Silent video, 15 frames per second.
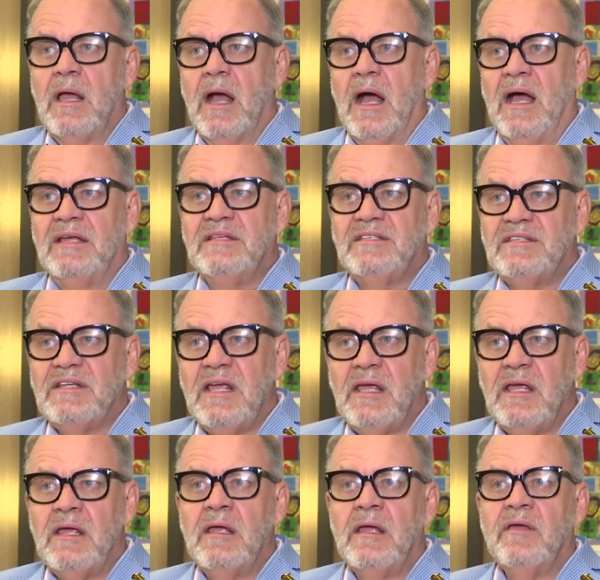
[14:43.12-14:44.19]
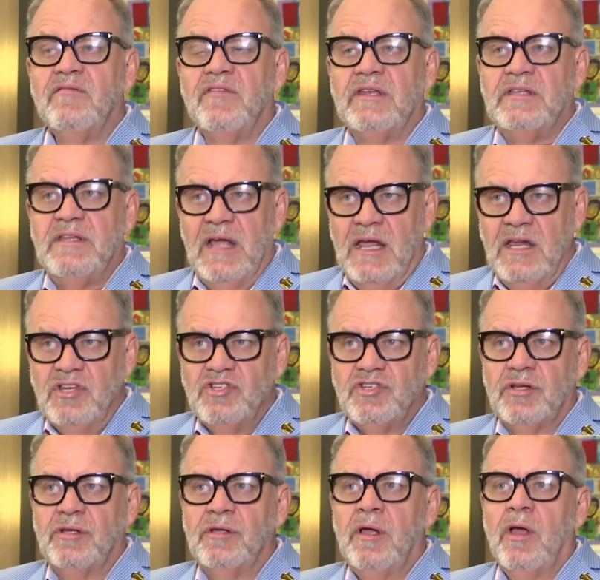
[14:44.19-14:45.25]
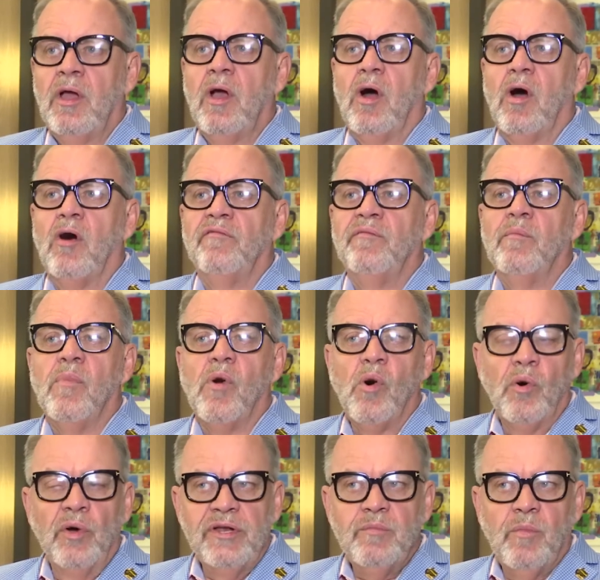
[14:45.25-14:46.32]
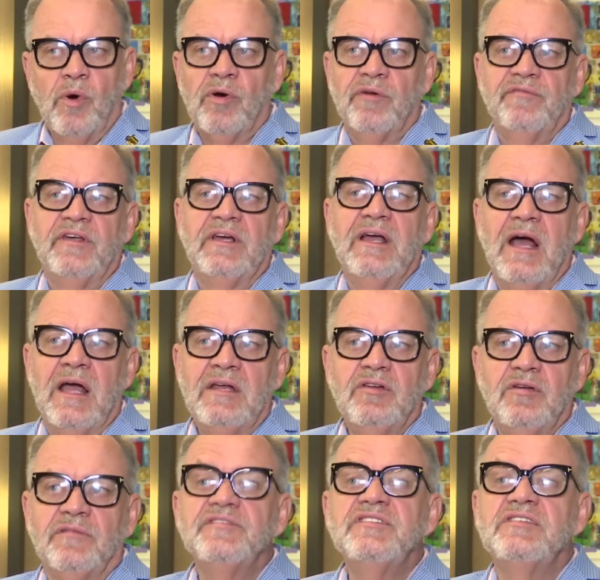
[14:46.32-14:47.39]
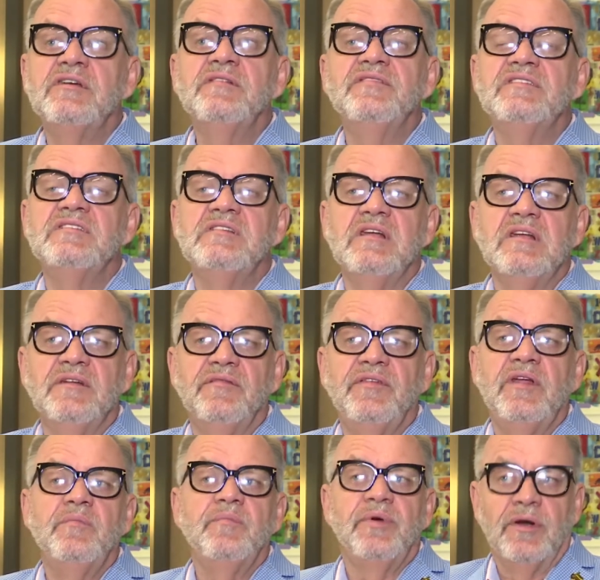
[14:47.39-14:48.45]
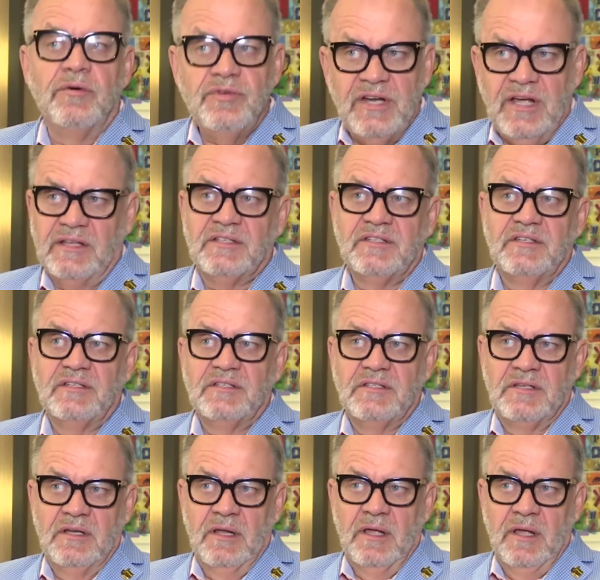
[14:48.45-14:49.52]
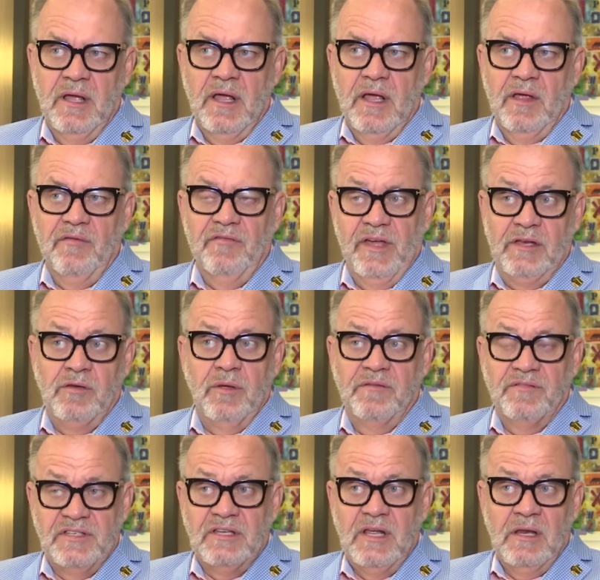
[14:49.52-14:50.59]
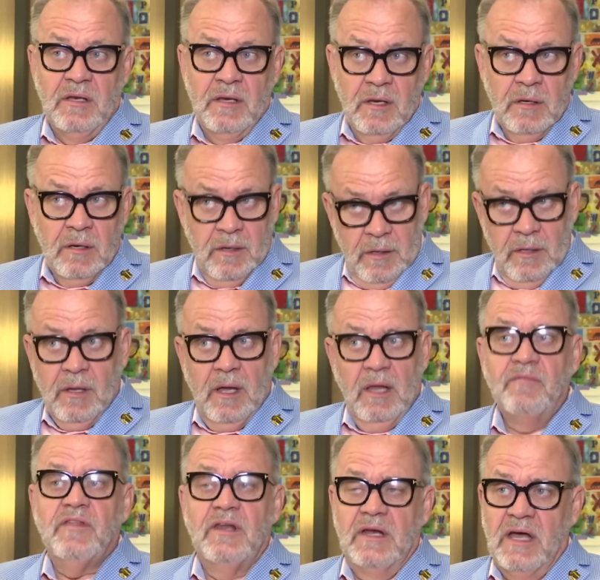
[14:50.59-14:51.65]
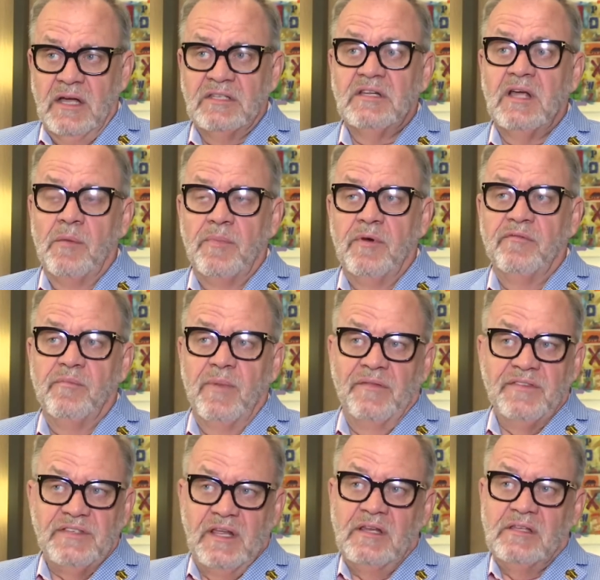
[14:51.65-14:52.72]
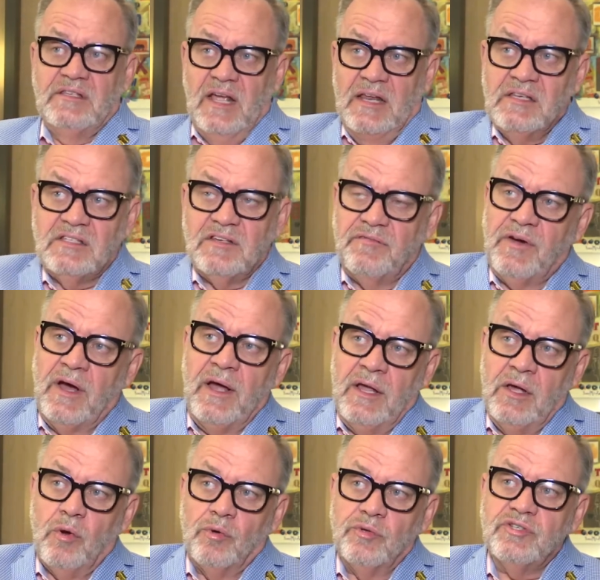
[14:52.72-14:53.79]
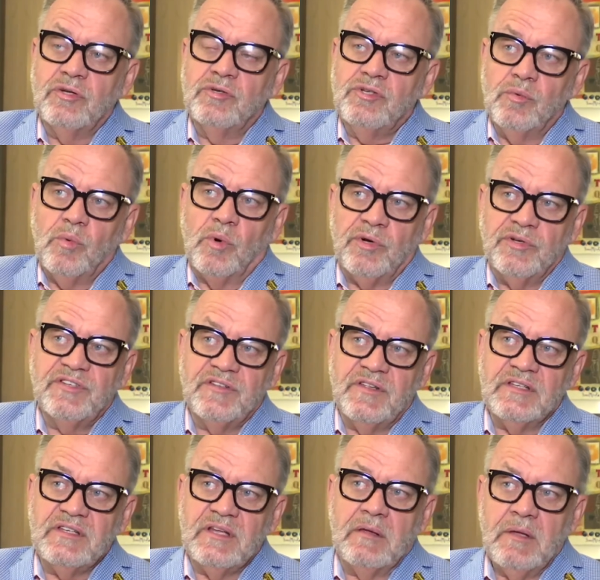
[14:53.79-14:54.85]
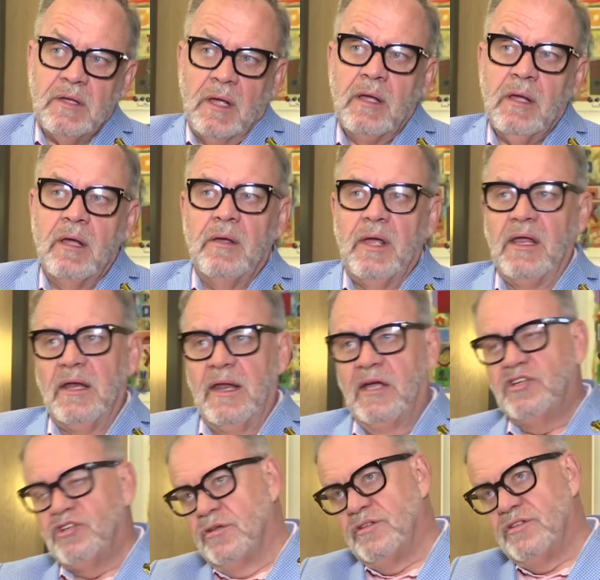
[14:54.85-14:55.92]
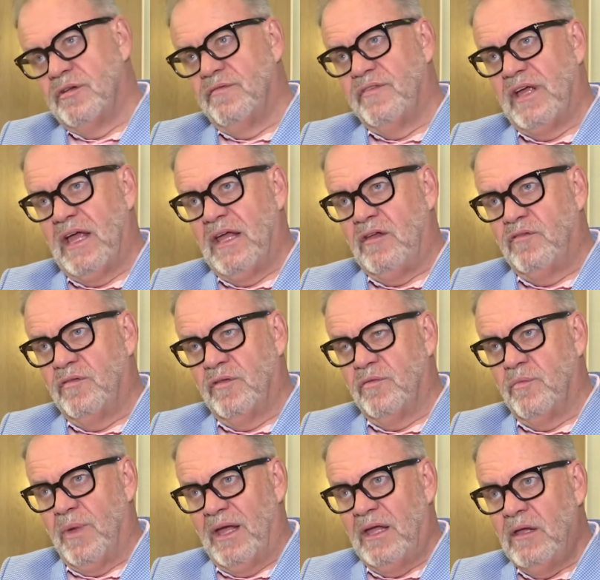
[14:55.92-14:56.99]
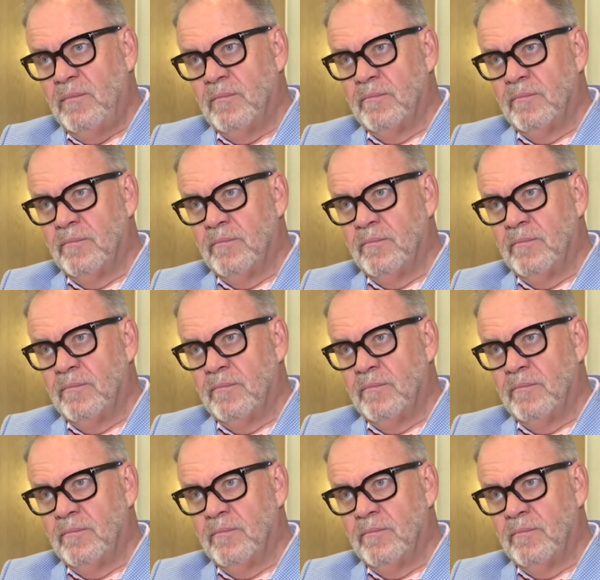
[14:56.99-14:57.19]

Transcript: I see the danger of more and more of the kind of service delivery protests that we have seen in the last couple of months, intensifying also towards this elections on the 8th of May.